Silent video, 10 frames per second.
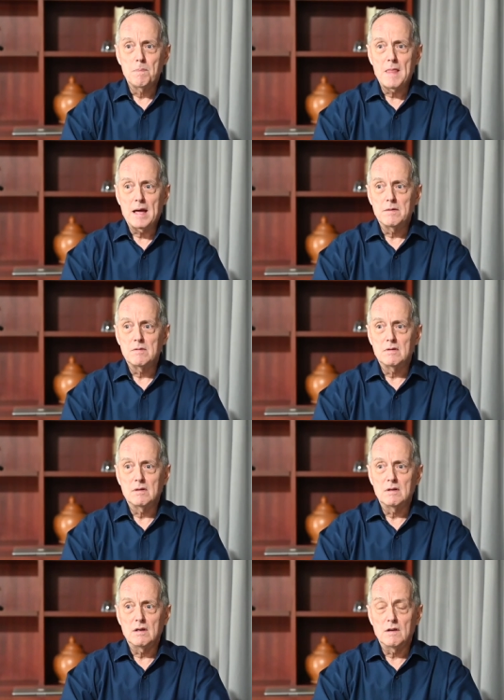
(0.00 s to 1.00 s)
And
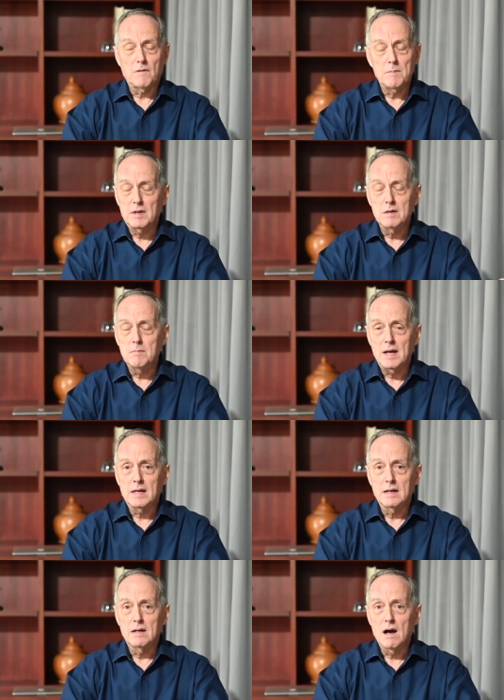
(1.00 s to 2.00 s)
if I begin
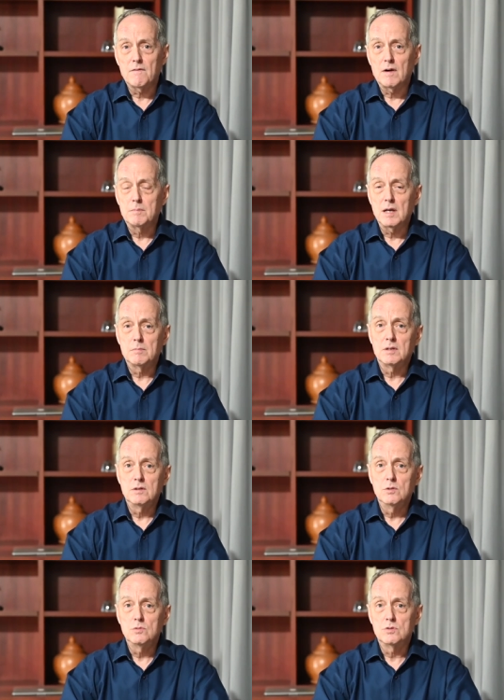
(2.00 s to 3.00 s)
making enough, I'll be able to
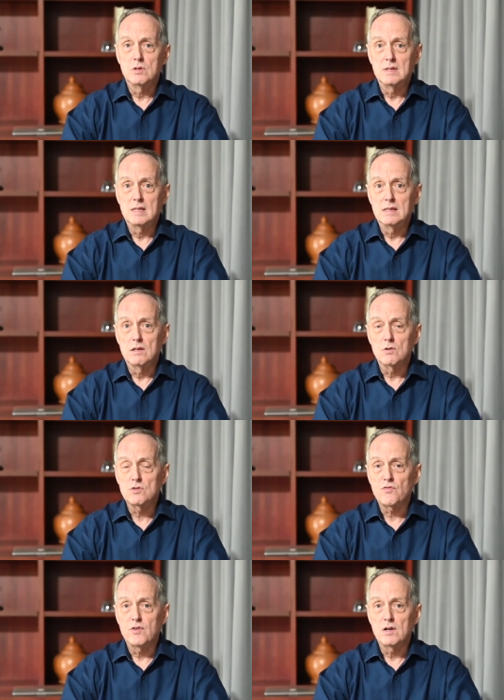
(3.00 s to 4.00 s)
use
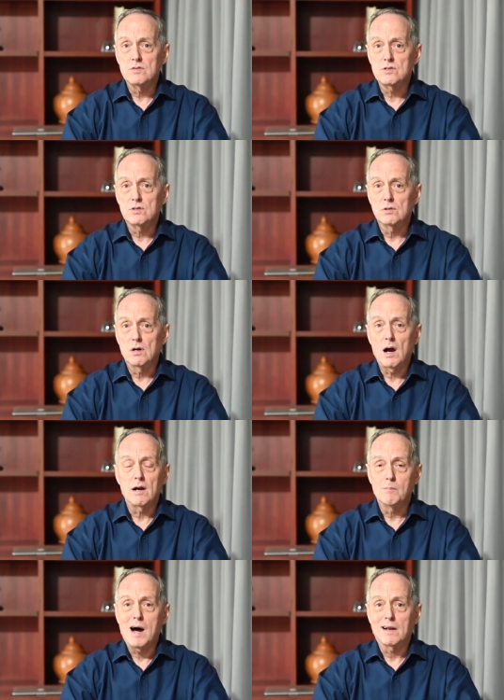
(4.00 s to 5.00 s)
those funds to
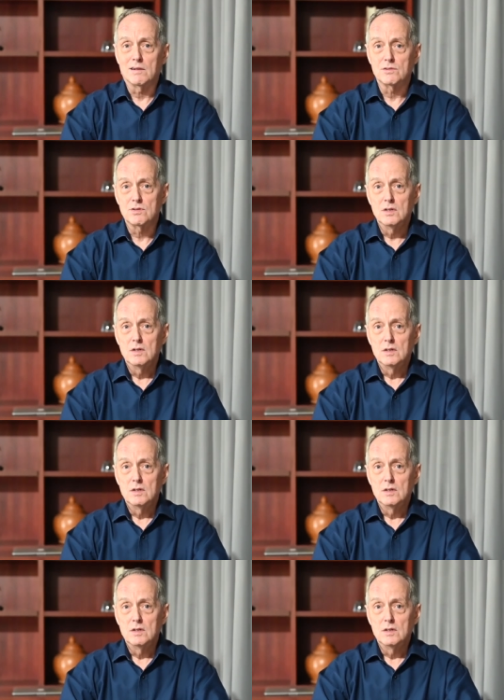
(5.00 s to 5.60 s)
hire models